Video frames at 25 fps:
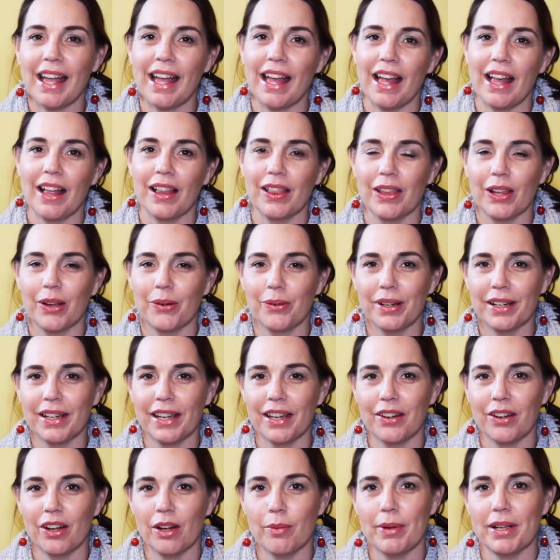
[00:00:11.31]
Hello
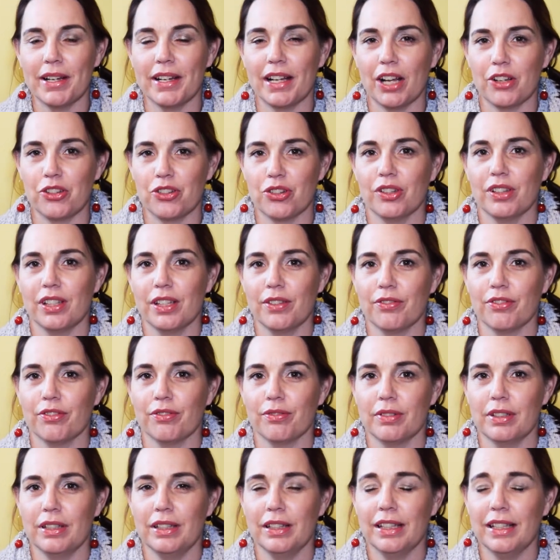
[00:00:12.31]
again, all my
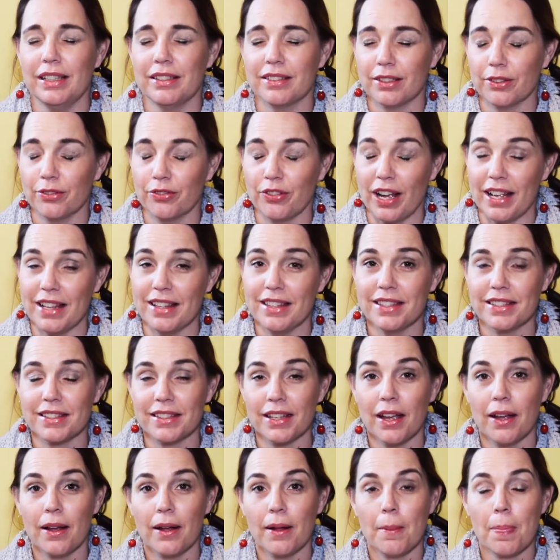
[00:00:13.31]
Naturalista friends.
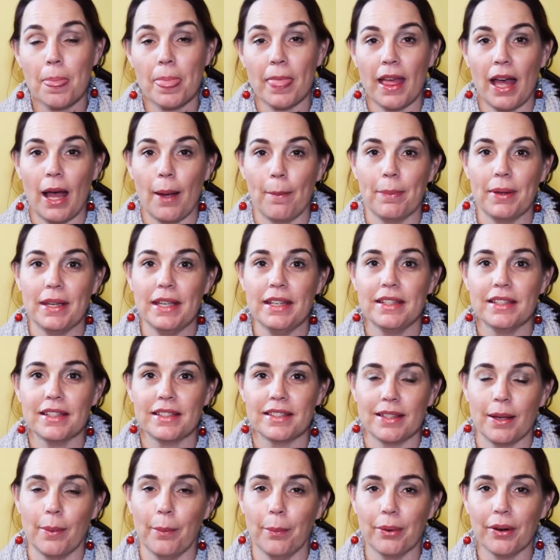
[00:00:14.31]
Happy
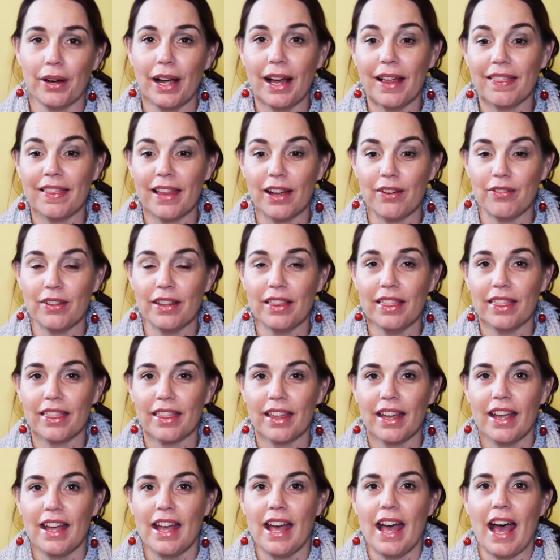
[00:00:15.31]
December 11th,
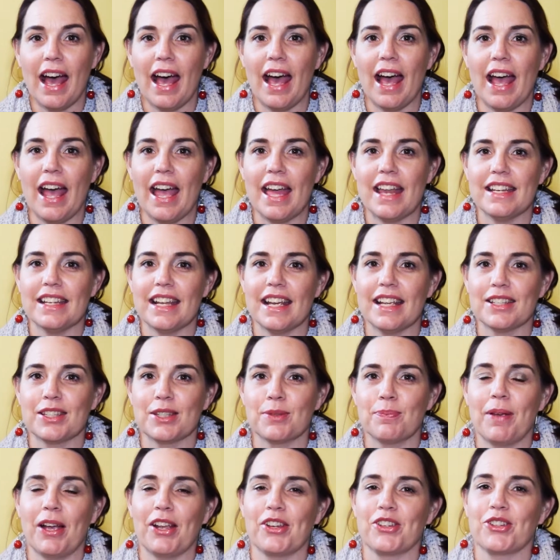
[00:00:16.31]
and a
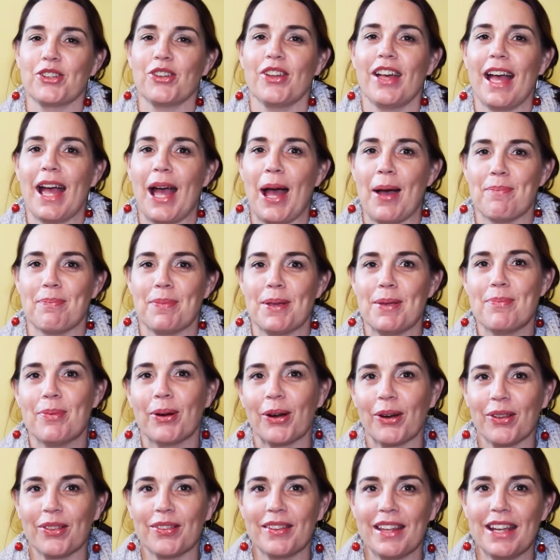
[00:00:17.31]
special happy
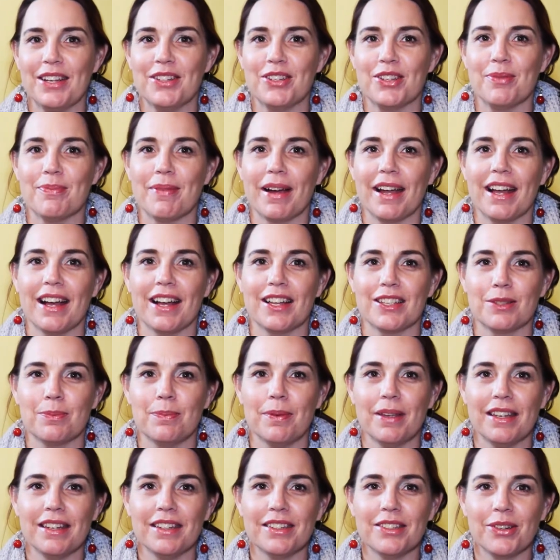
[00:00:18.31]
birthday to my
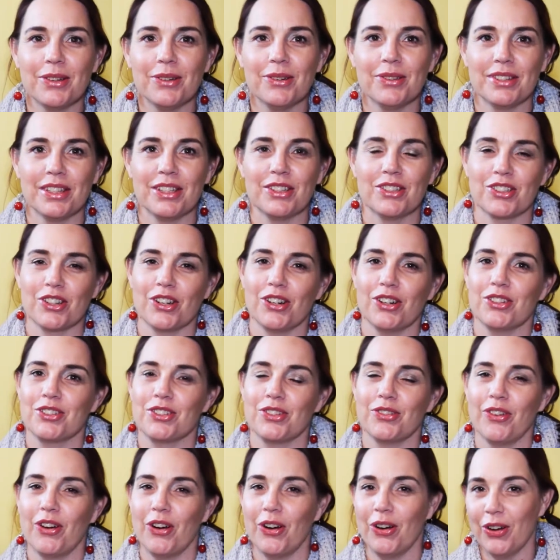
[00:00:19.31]
husband, who's in charge
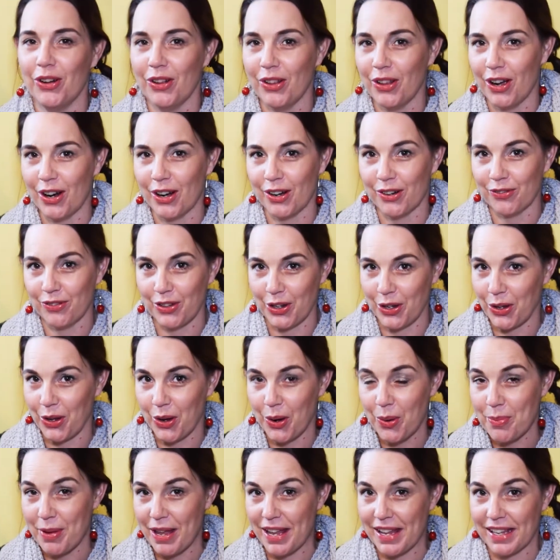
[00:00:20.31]
of all our
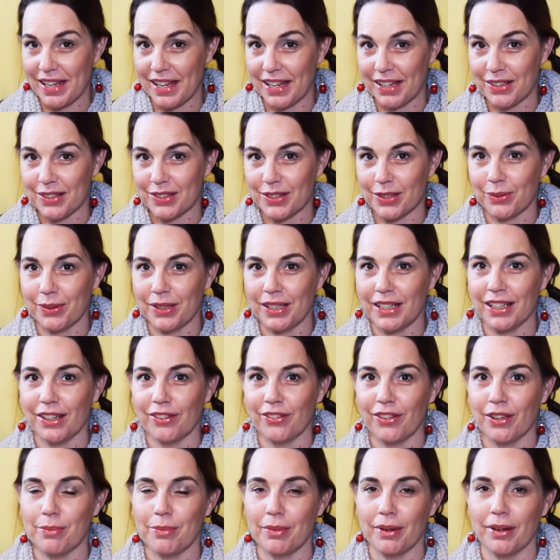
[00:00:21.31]
video making. So we
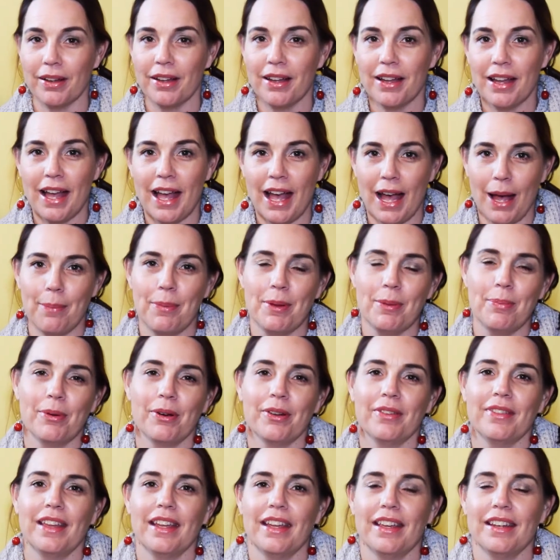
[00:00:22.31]
give him a happy
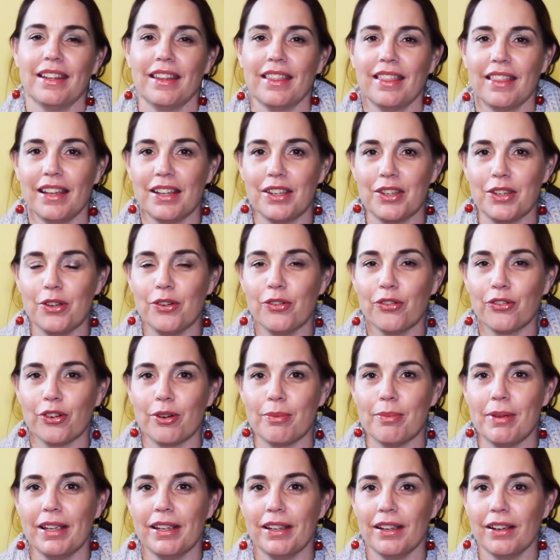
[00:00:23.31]
birthday and a thank you for
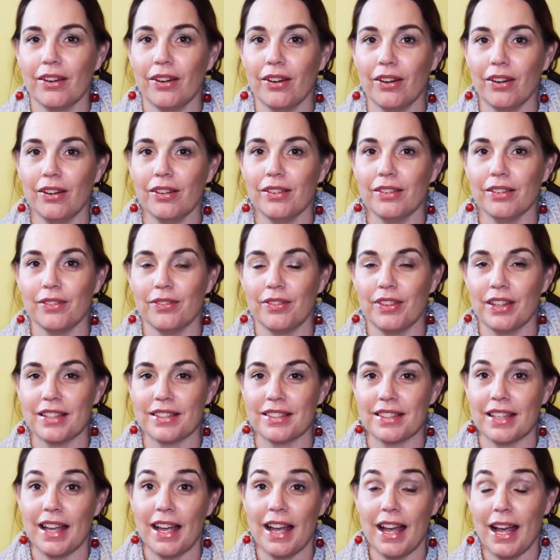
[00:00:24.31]
making all of
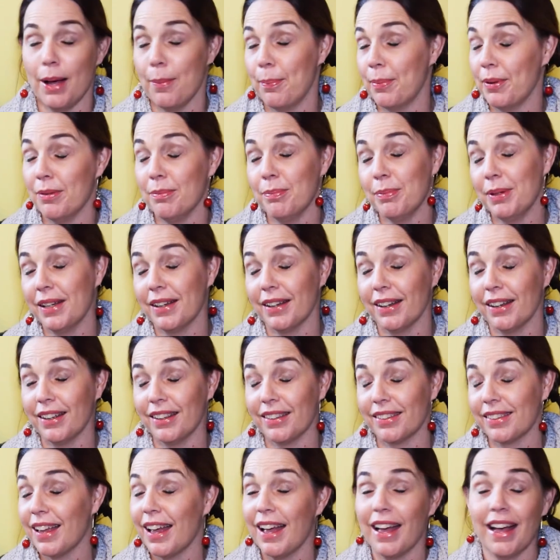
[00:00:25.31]
this happen,
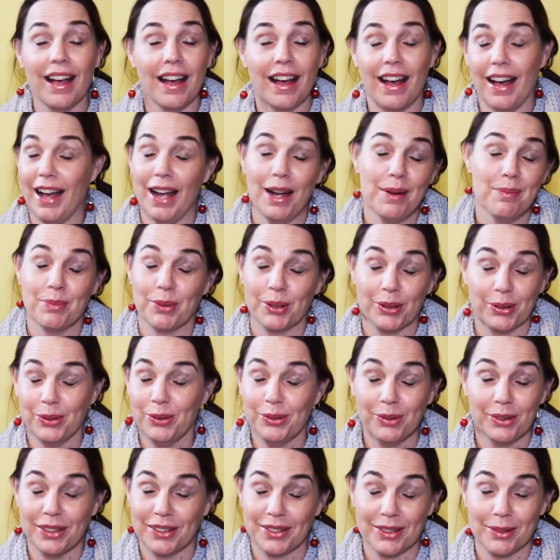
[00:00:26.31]
because I'm
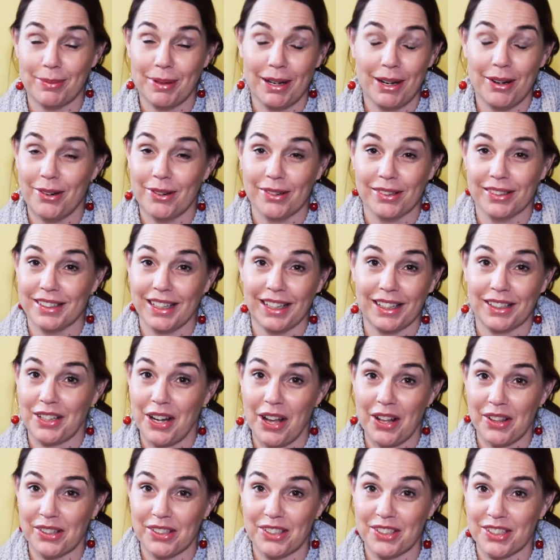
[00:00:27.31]
clueless about
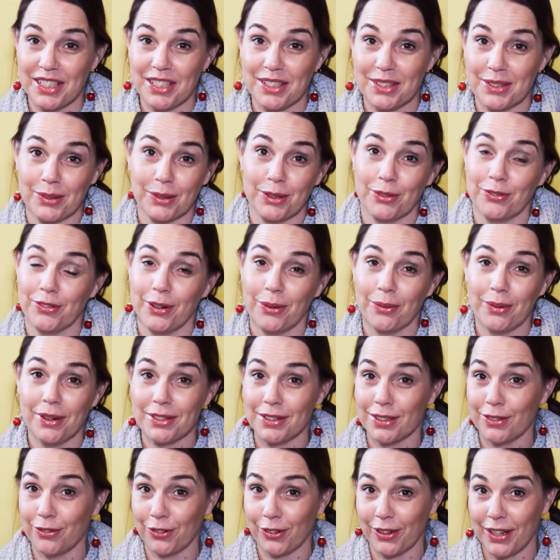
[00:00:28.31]
technology. So if it
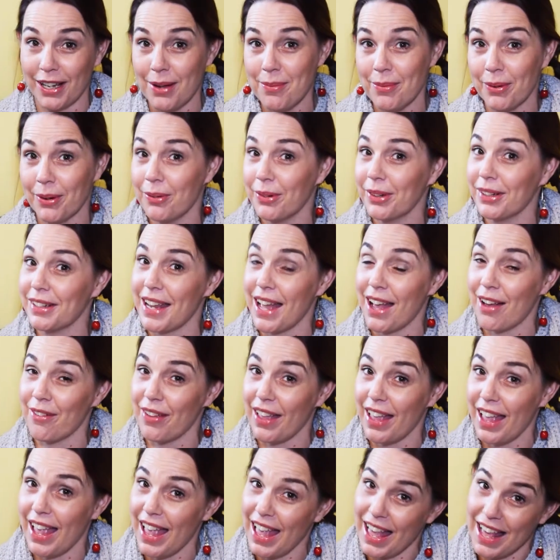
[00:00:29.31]
wasn't for him, we wouldn't have
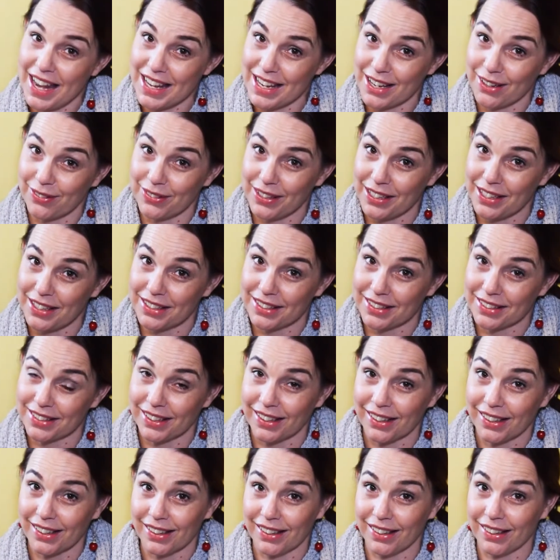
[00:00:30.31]
any of these
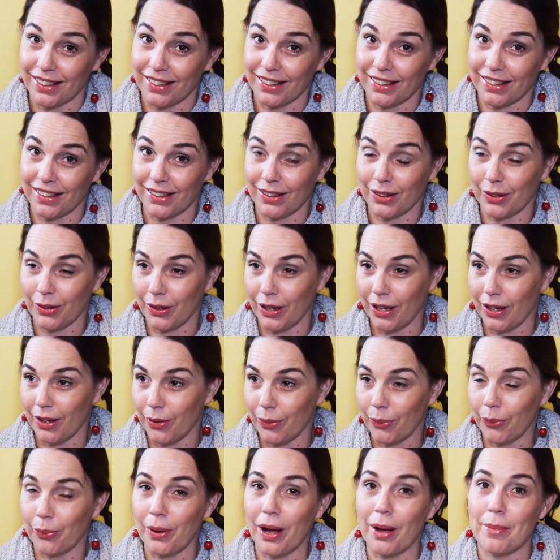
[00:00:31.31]

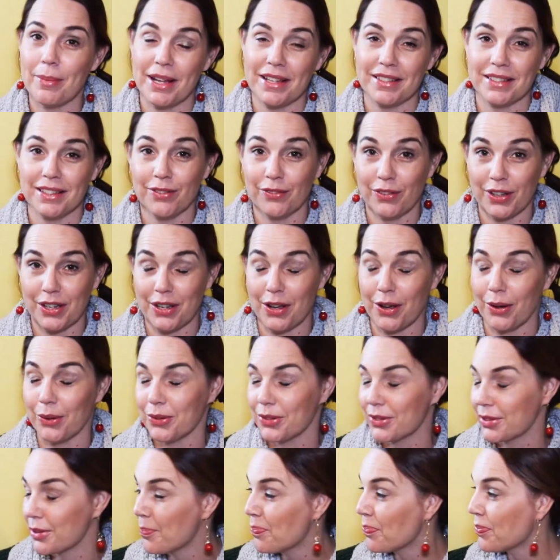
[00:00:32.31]
amazing
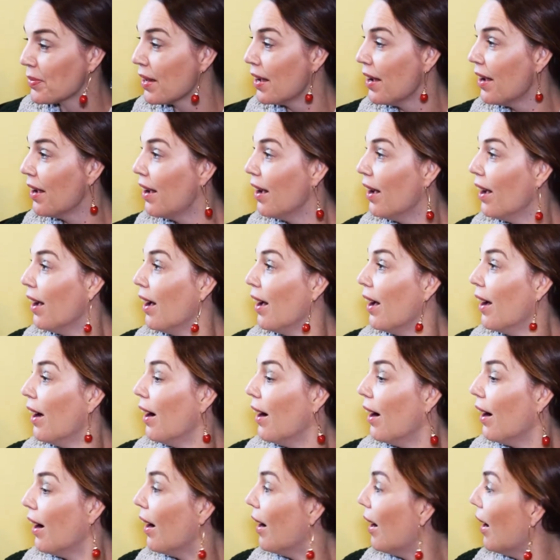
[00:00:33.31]
videos.
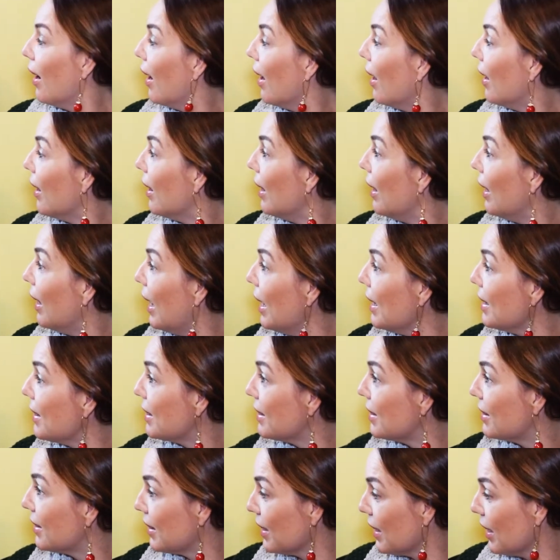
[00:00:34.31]
Let's
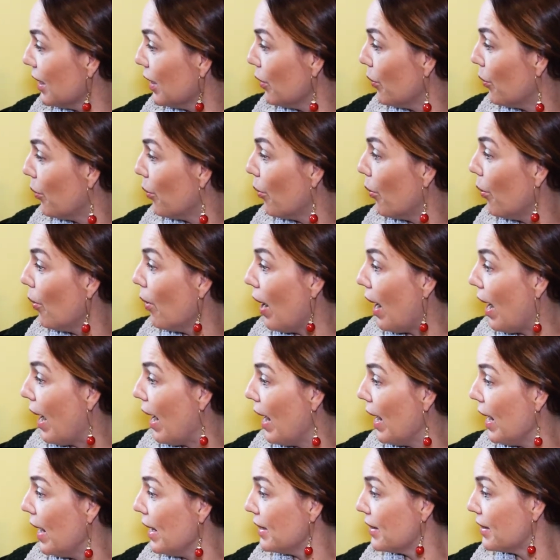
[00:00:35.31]
see
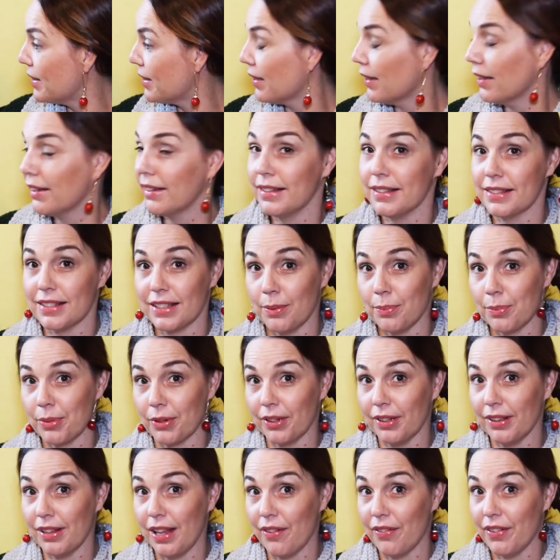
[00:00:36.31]
what December
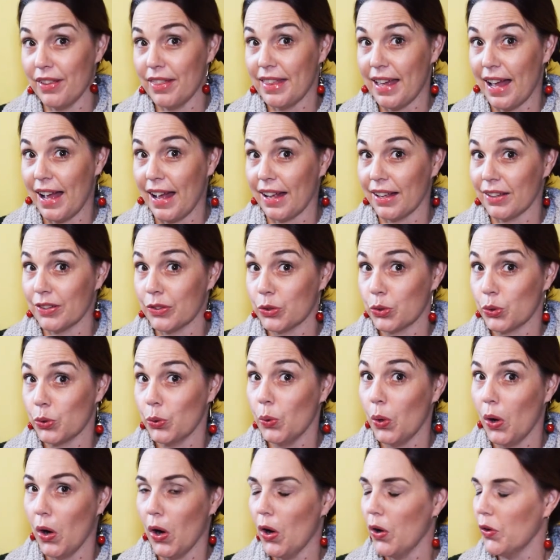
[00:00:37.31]
11th has
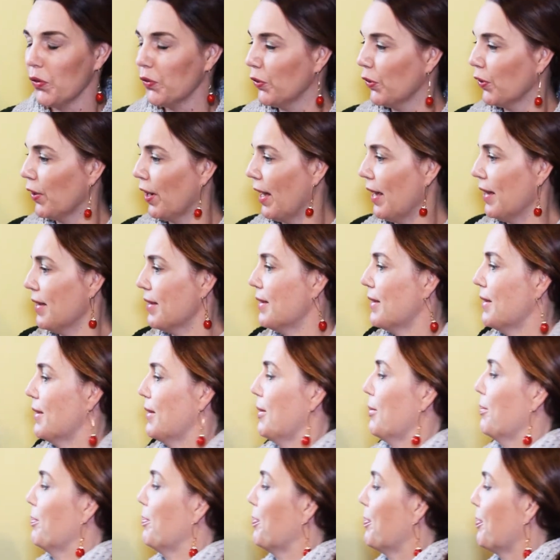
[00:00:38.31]
to offer
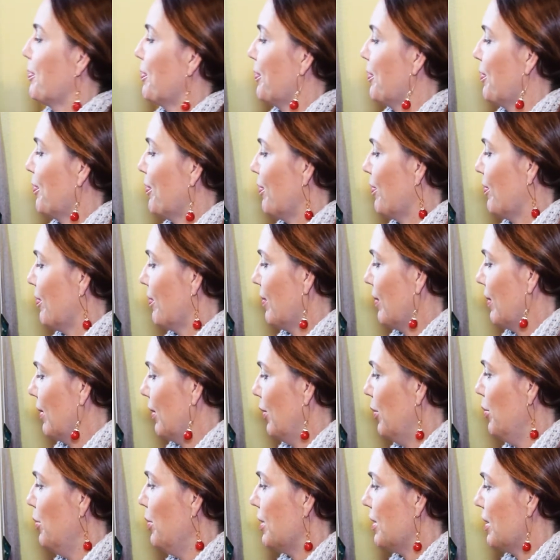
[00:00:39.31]
us.
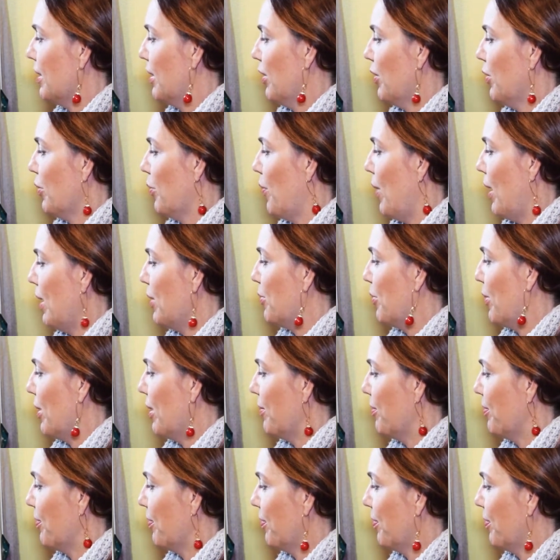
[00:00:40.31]
Ooh, it's another wide one.